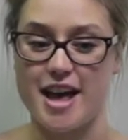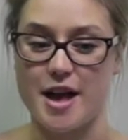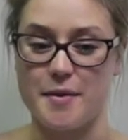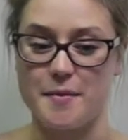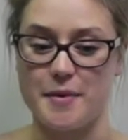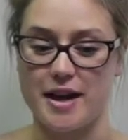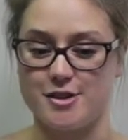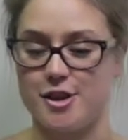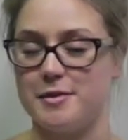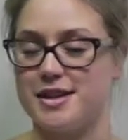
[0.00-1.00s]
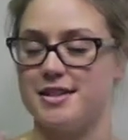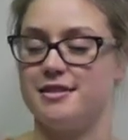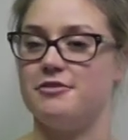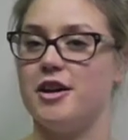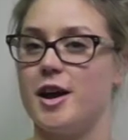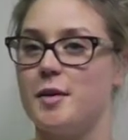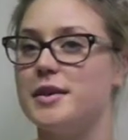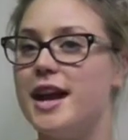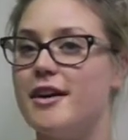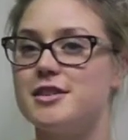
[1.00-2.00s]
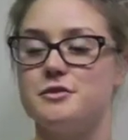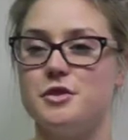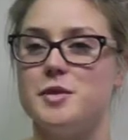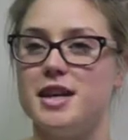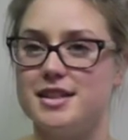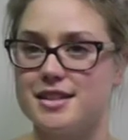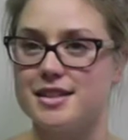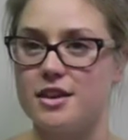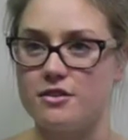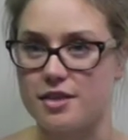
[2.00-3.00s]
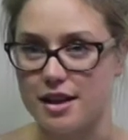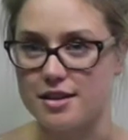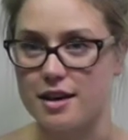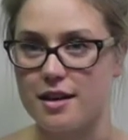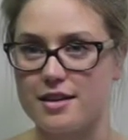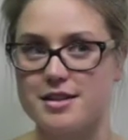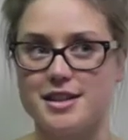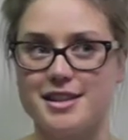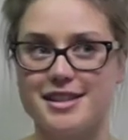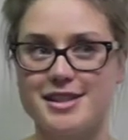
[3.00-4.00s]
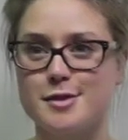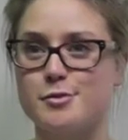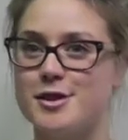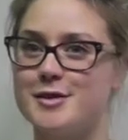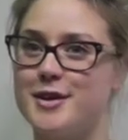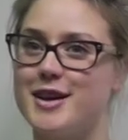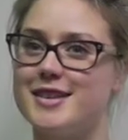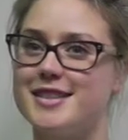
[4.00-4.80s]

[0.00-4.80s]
But as you can imagine, the run up now is a few weeks, and so everything's going into sprint mode.